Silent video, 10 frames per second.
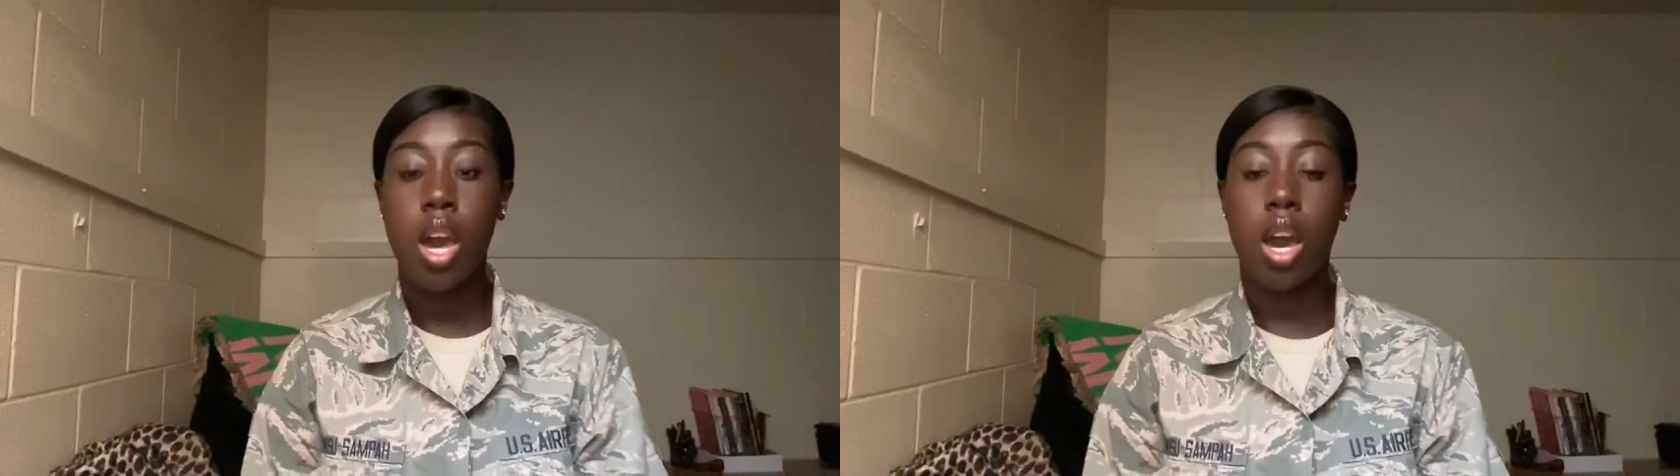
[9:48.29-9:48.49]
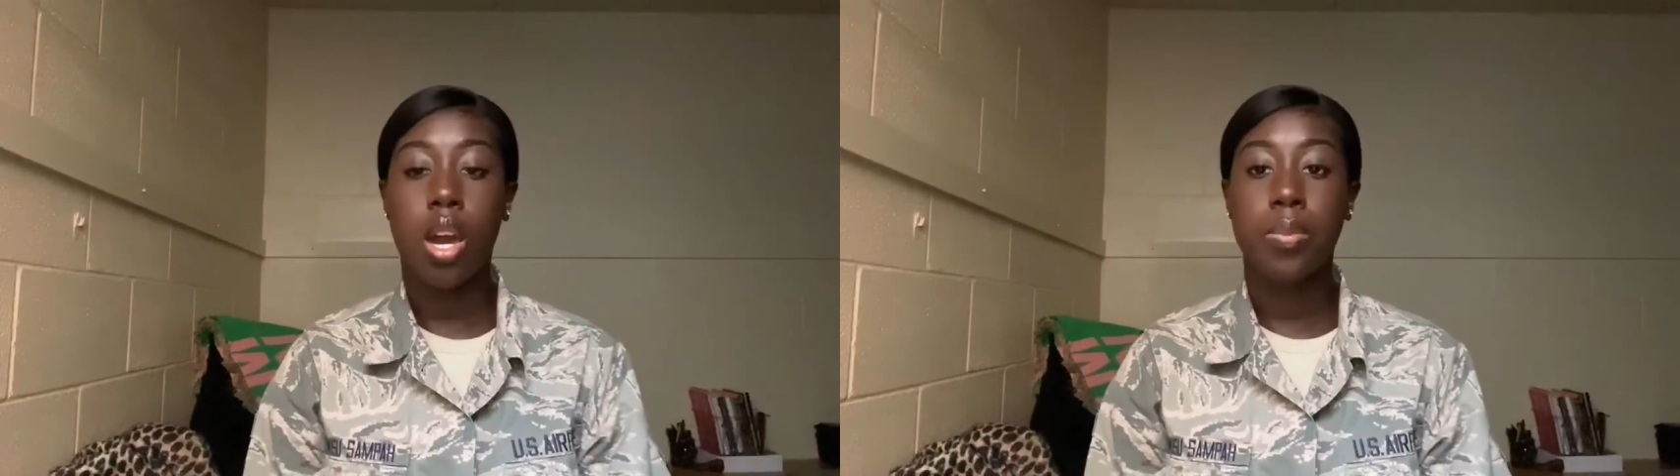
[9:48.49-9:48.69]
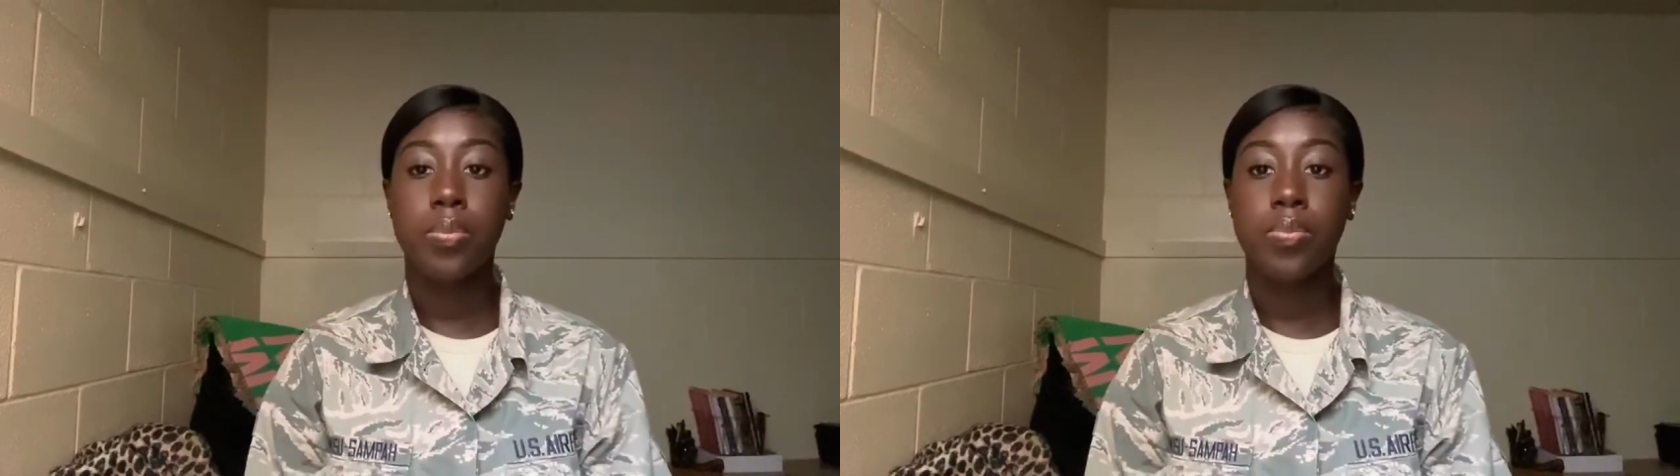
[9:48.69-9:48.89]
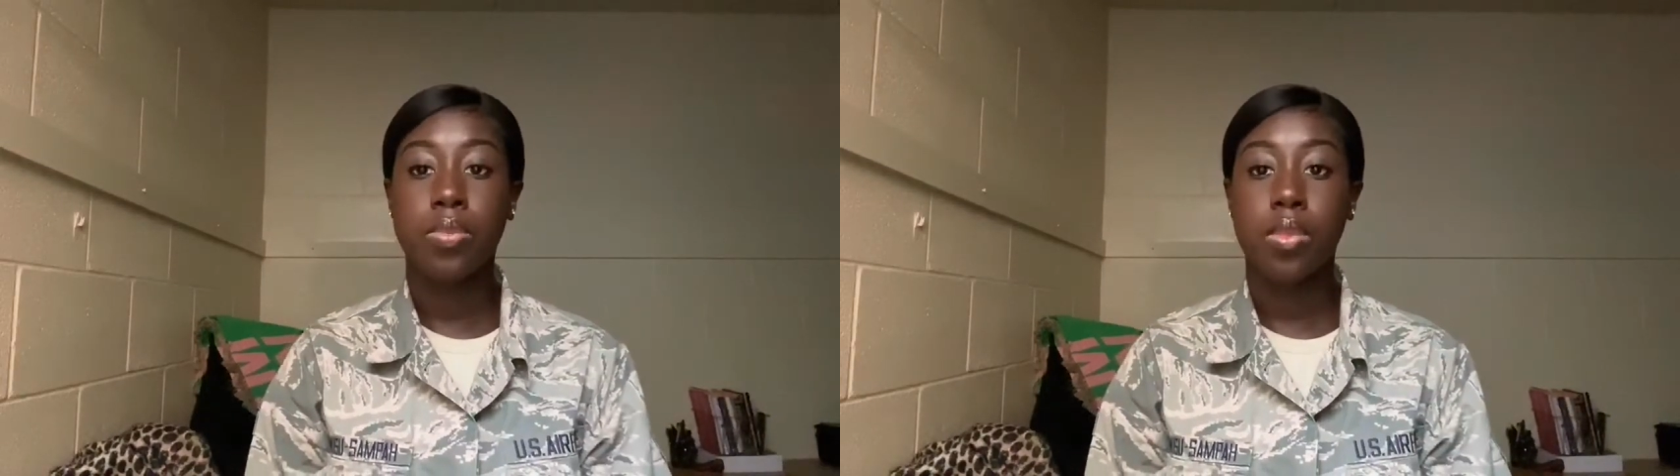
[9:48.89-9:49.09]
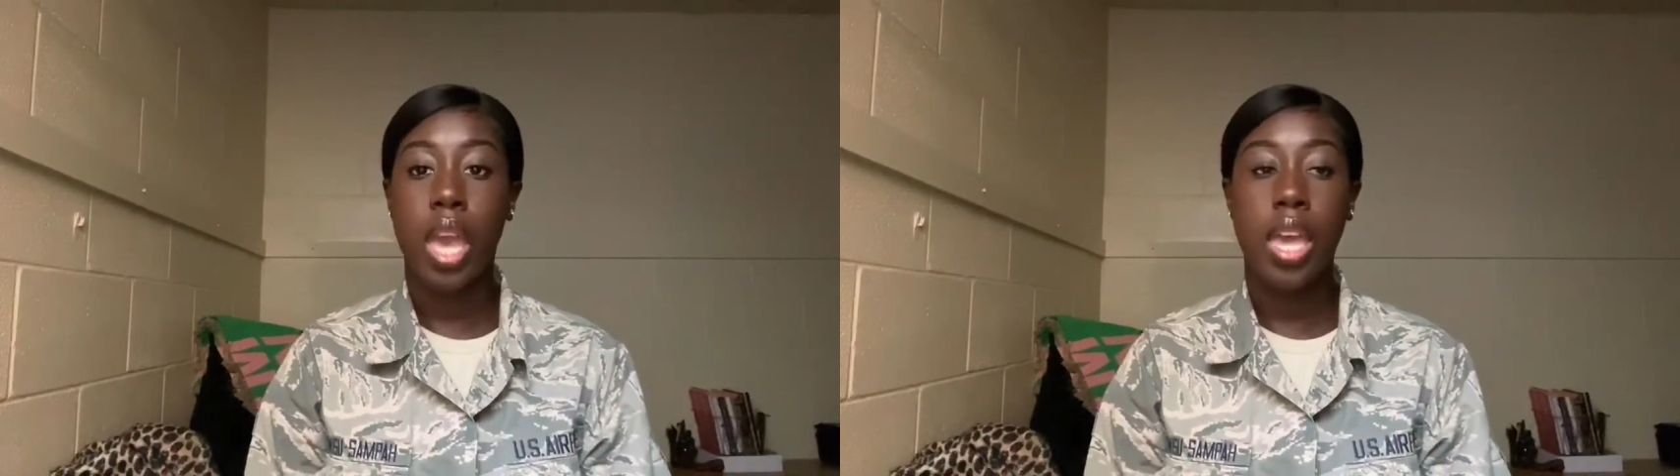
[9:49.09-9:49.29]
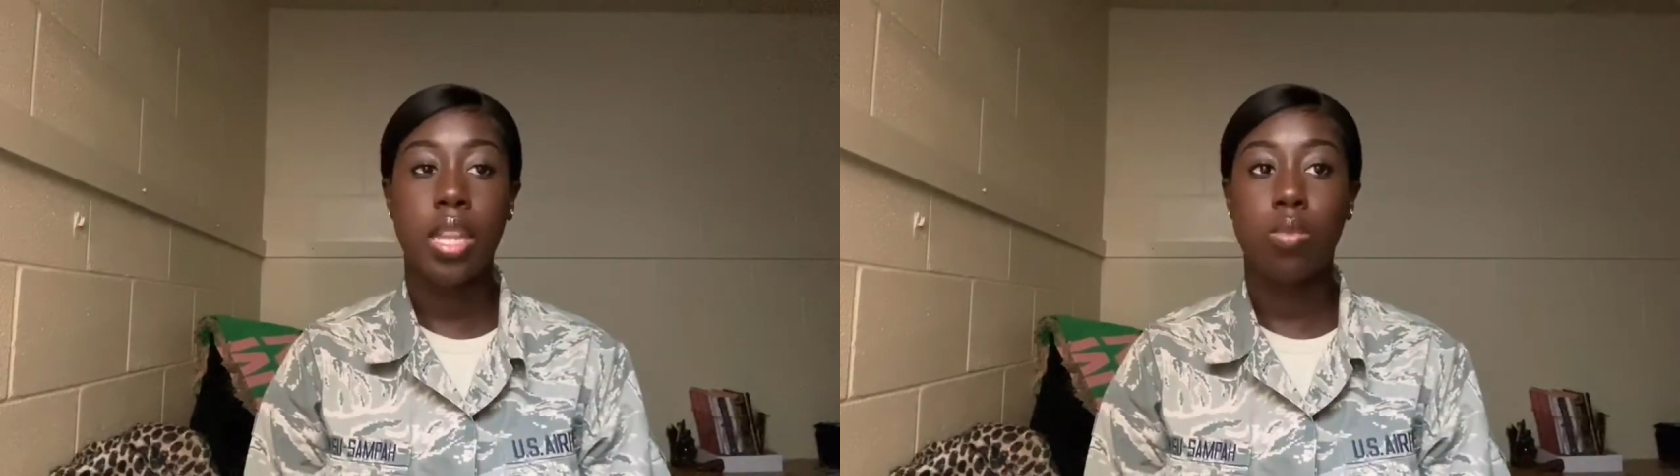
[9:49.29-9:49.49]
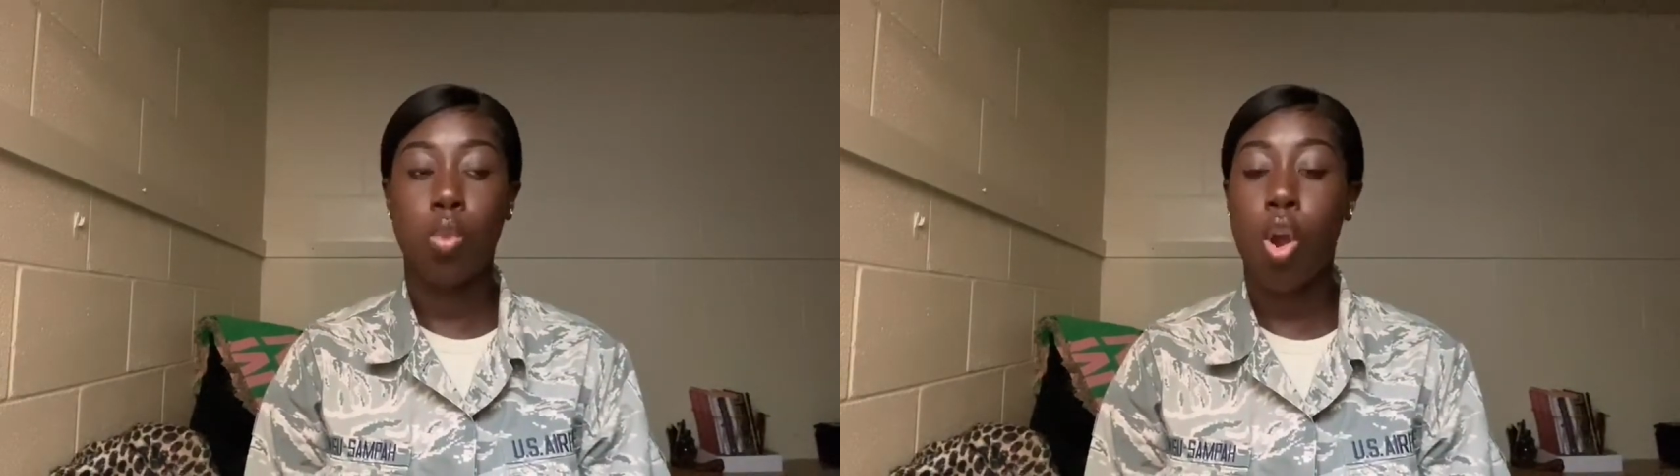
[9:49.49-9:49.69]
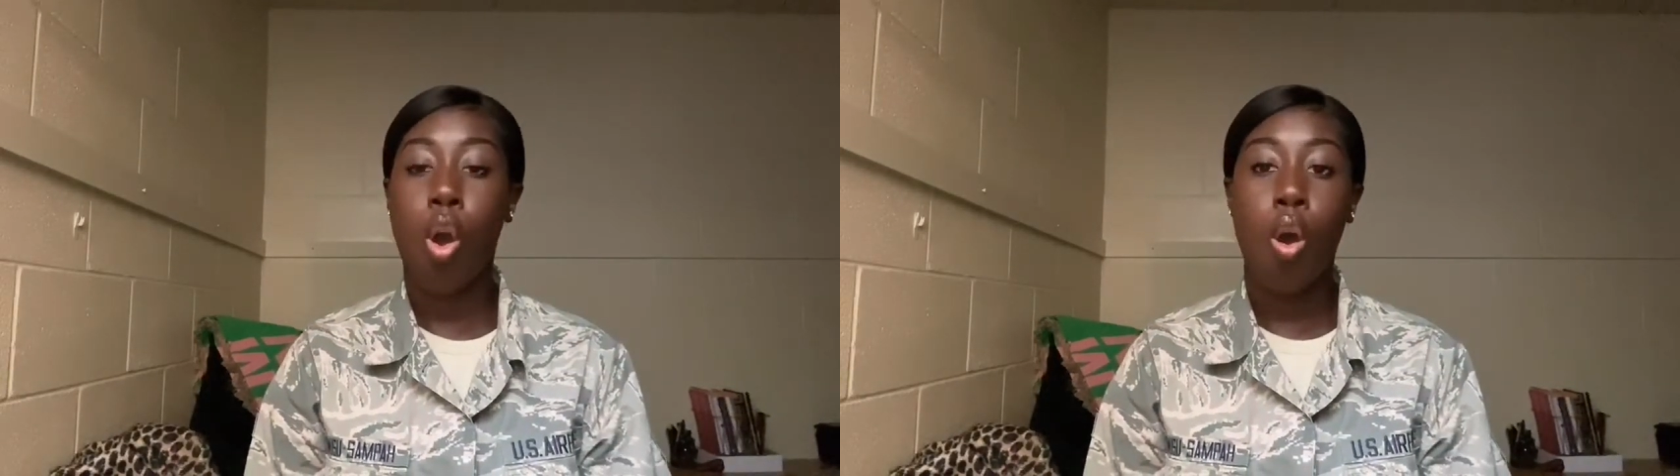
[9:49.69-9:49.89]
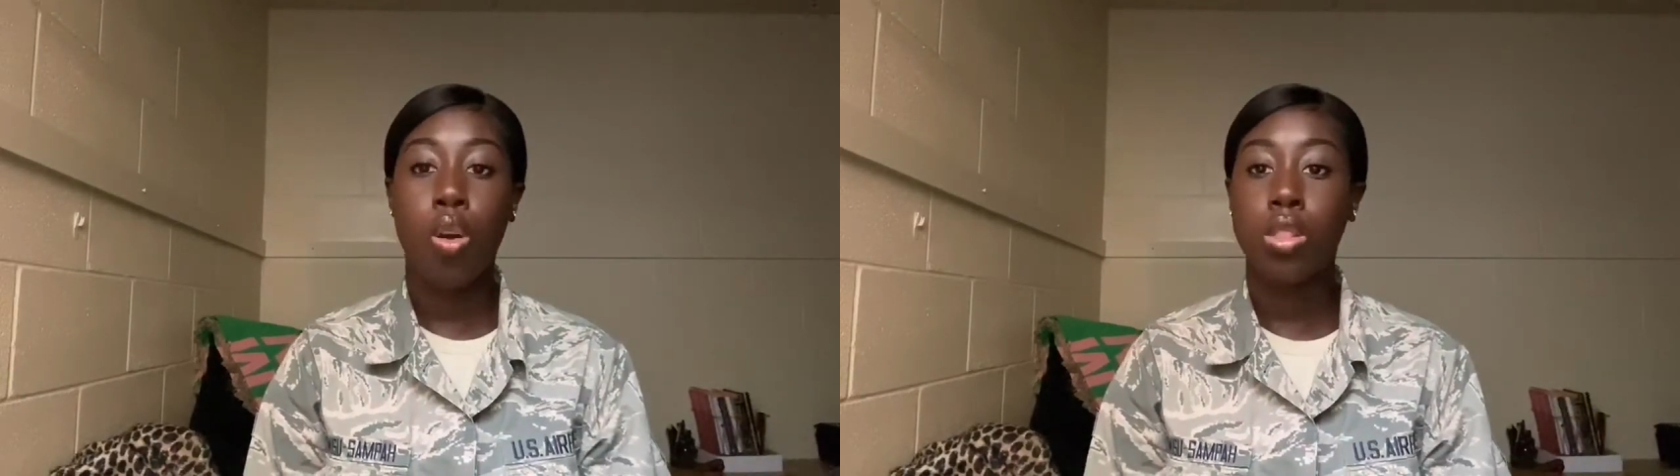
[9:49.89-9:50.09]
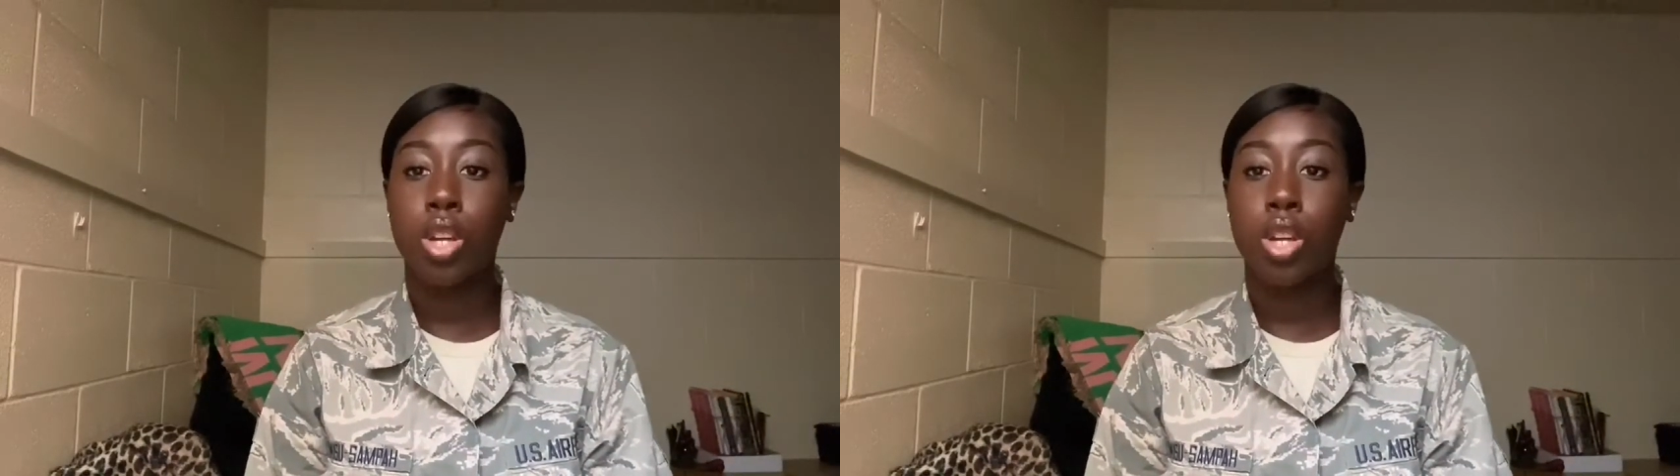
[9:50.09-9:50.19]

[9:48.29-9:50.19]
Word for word: um, and we're all